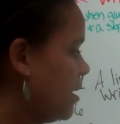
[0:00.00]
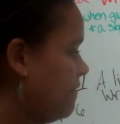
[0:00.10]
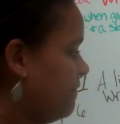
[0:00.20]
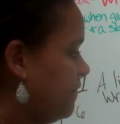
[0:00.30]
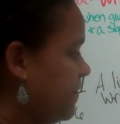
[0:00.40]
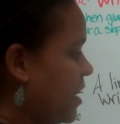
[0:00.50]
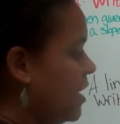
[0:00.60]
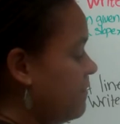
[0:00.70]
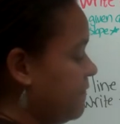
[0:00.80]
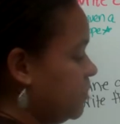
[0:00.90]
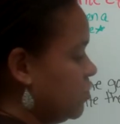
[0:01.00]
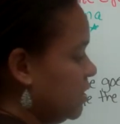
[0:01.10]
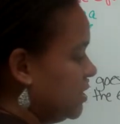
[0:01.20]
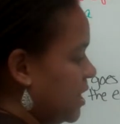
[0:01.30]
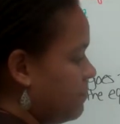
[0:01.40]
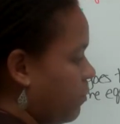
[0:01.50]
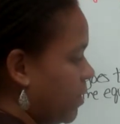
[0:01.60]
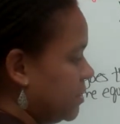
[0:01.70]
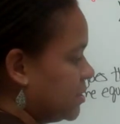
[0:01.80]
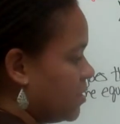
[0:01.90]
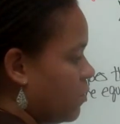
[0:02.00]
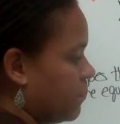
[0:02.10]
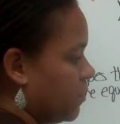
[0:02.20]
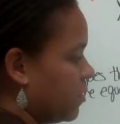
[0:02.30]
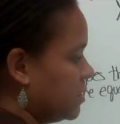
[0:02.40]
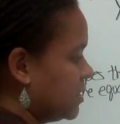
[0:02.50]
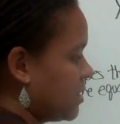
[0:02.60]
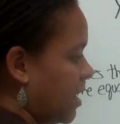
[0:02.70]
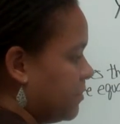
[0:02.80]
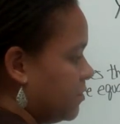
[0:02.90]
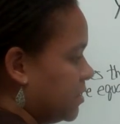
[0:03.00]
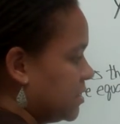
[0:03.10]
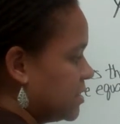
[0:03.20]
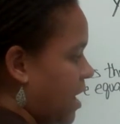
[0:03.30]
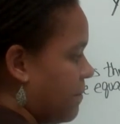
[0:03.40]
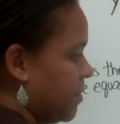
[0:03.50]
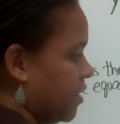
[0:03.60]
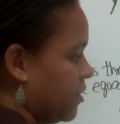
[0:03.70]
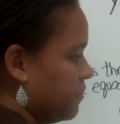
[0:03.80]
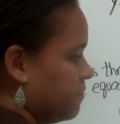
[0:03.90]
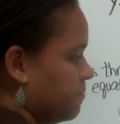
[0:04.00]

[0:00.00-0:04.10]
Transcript: If it just said point-slope, you could stop here.